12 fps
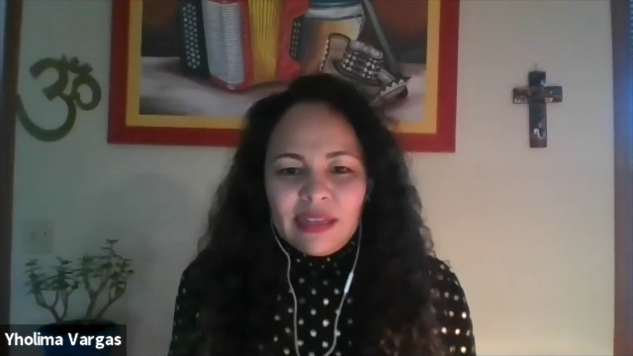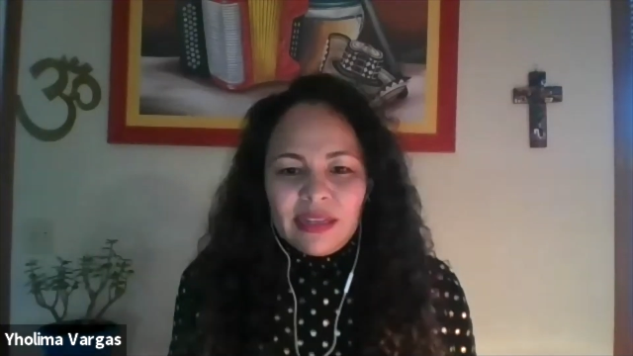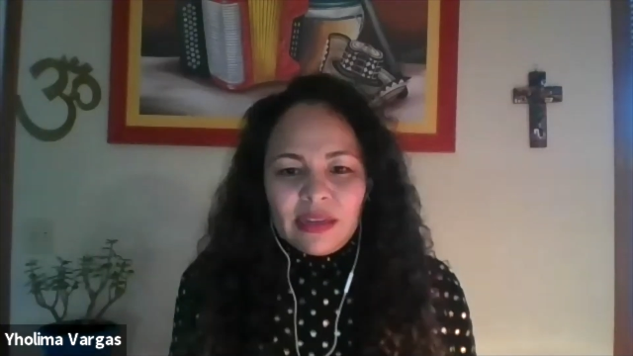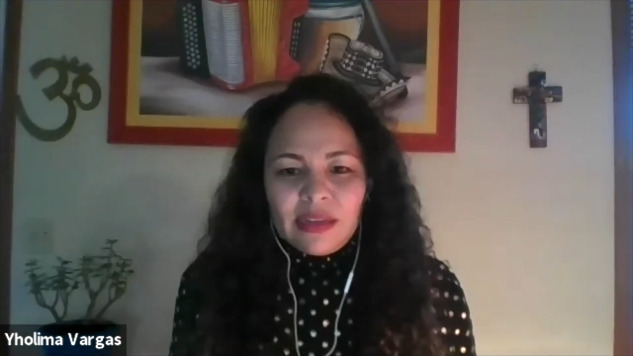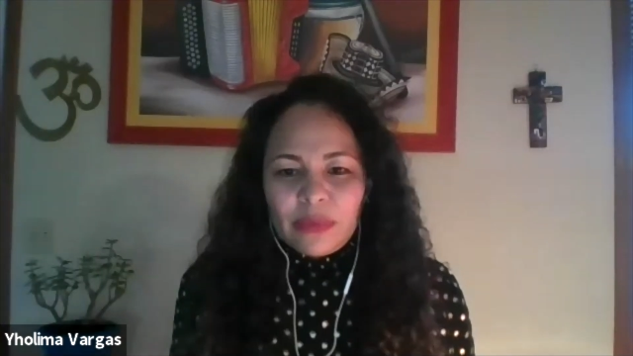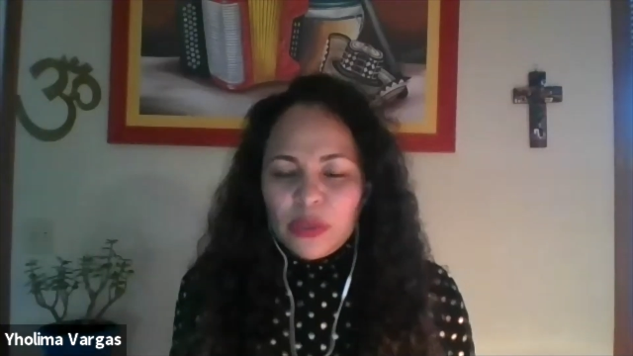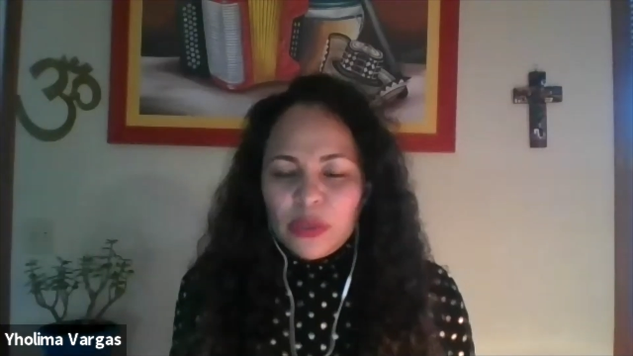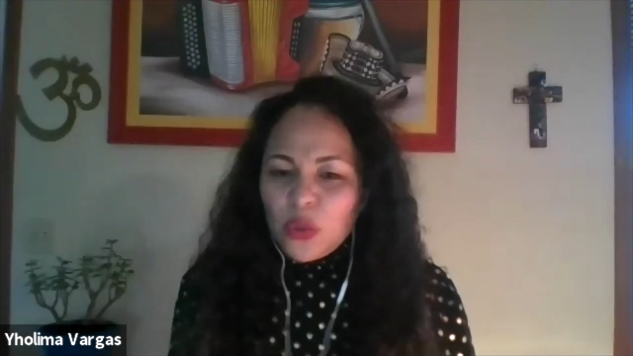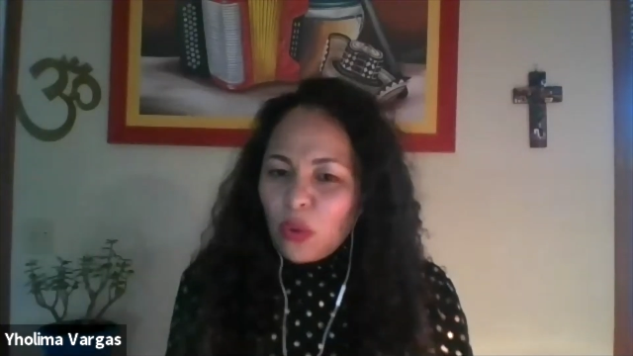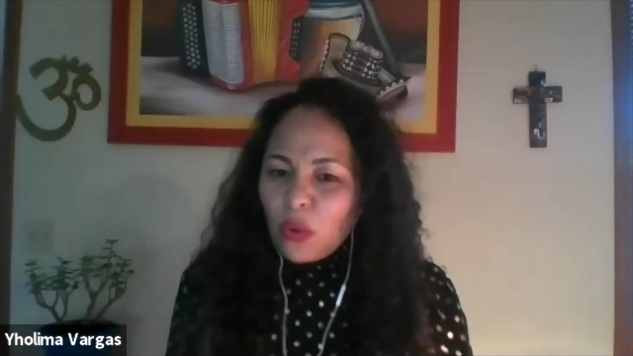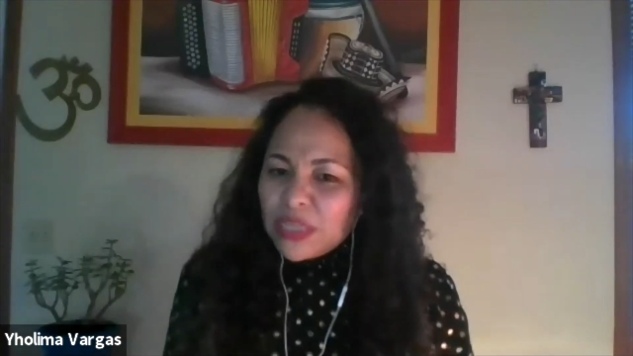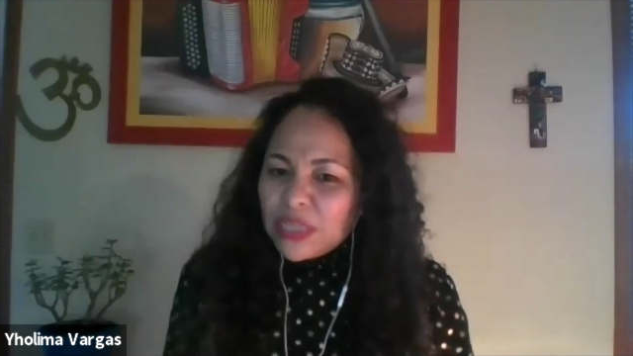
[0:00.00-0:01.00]
why do you
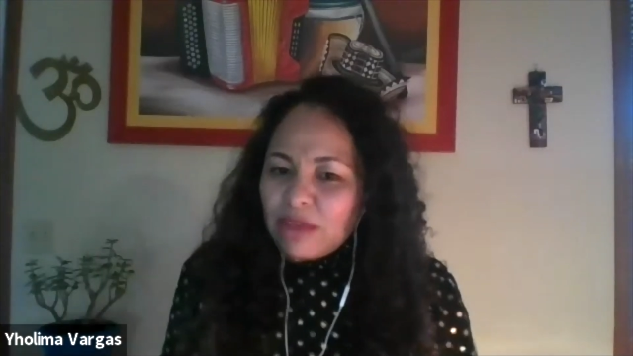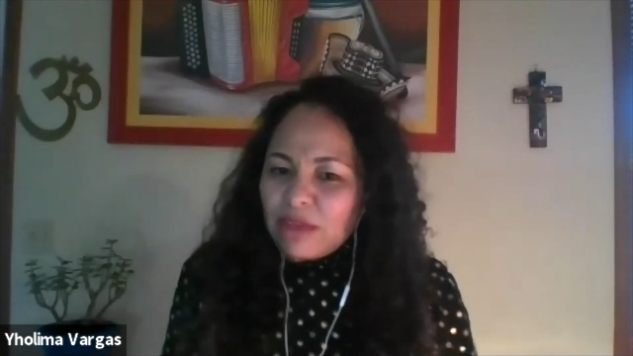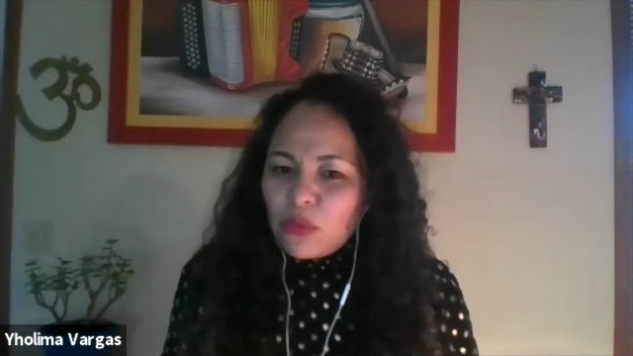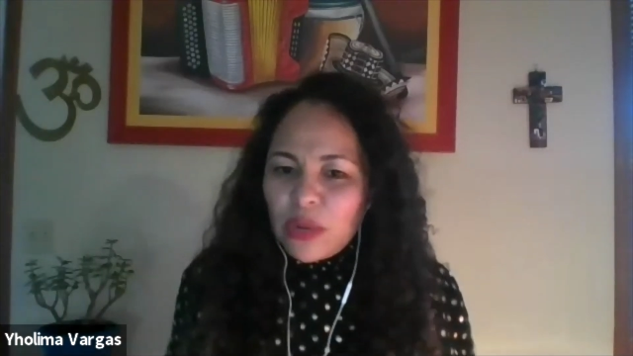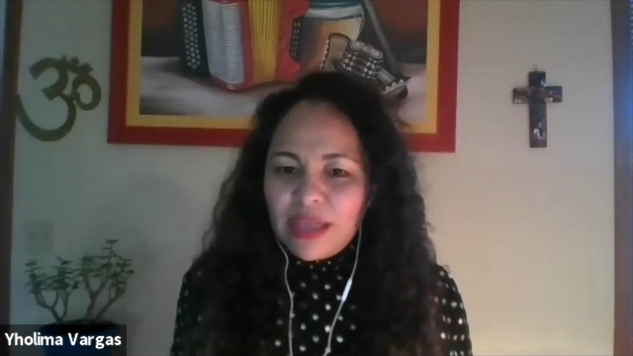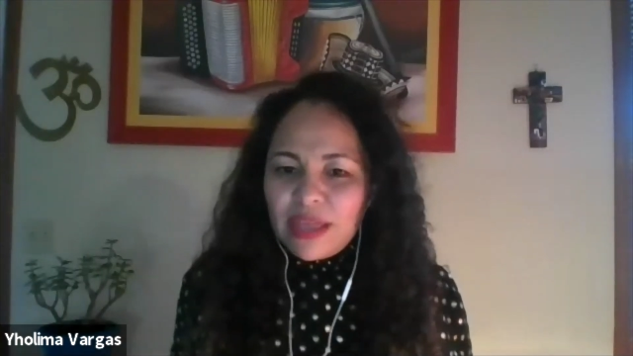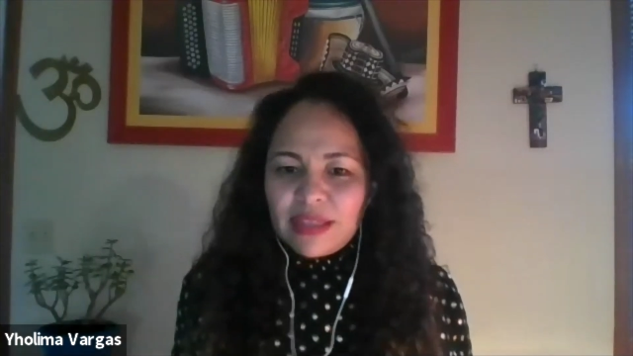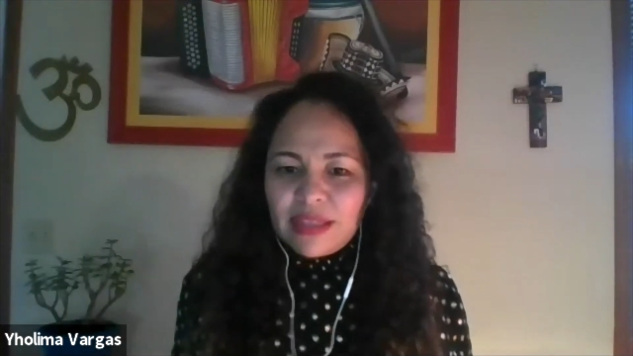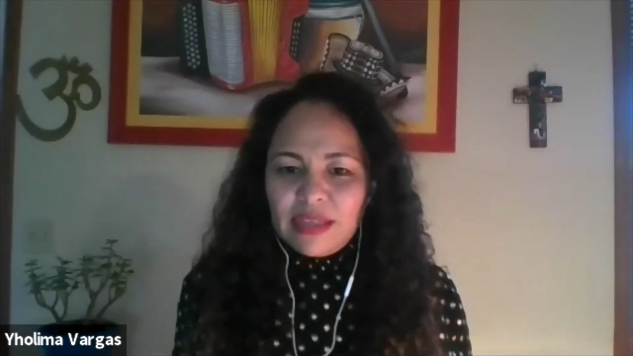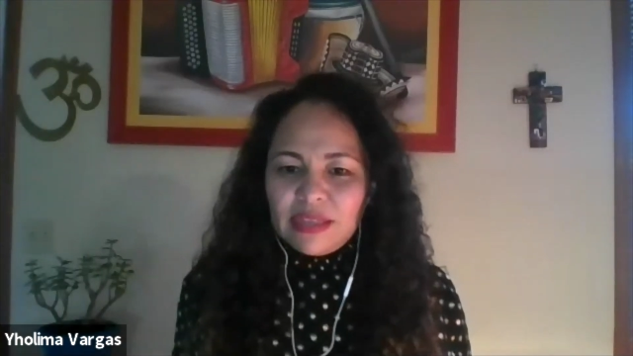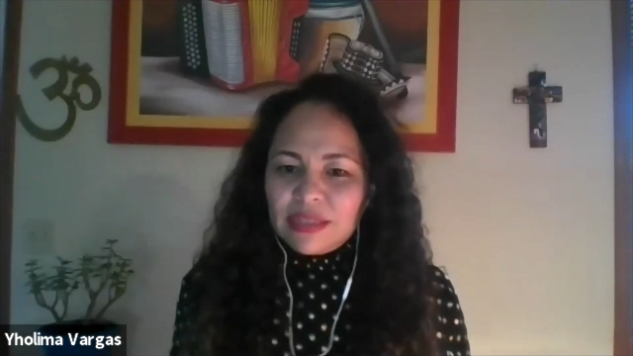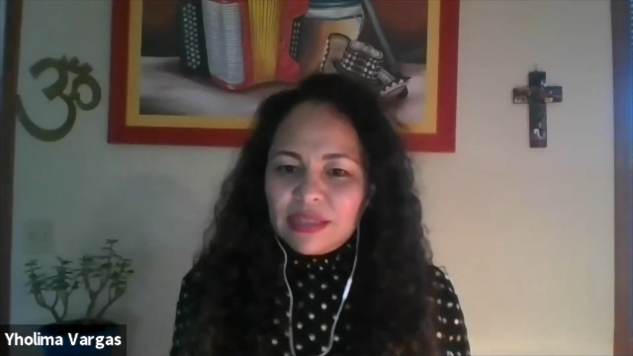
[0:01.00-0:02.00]
always have to wear that thing?
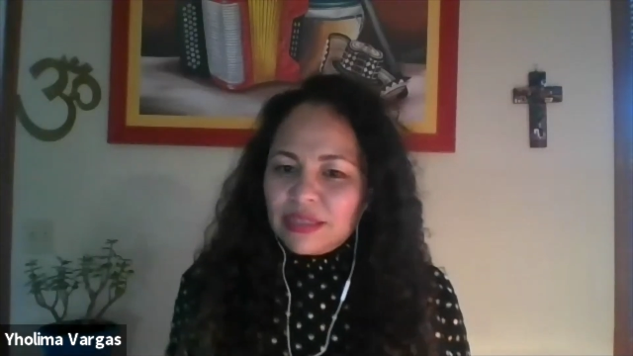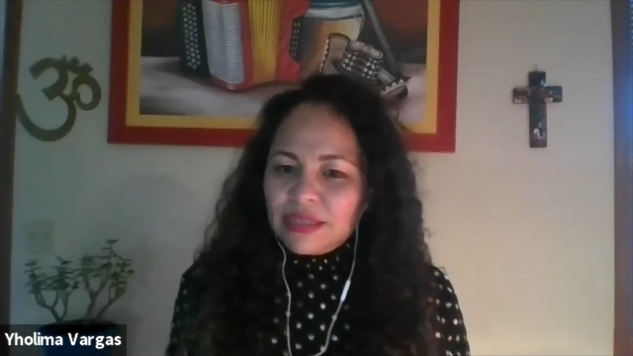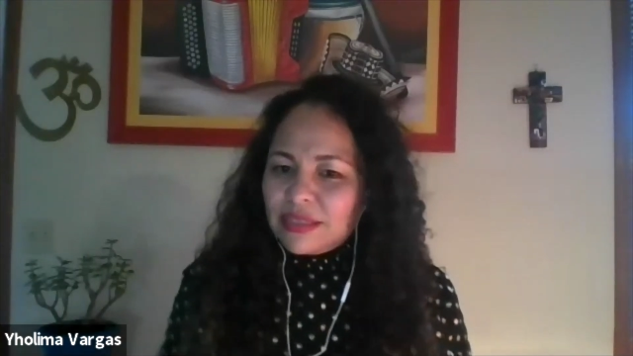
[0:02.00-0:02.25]
It